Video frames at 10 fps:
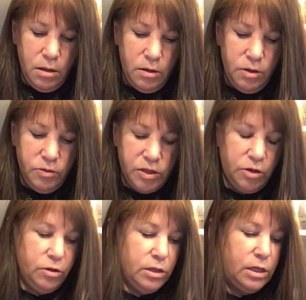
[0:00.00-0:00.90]
You
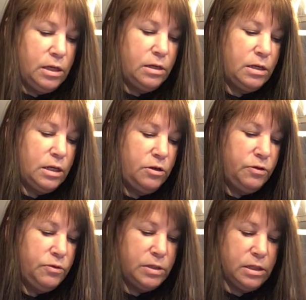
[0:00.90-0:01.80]
certainly can
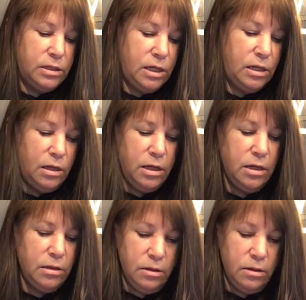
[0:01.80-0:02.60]
use a tea light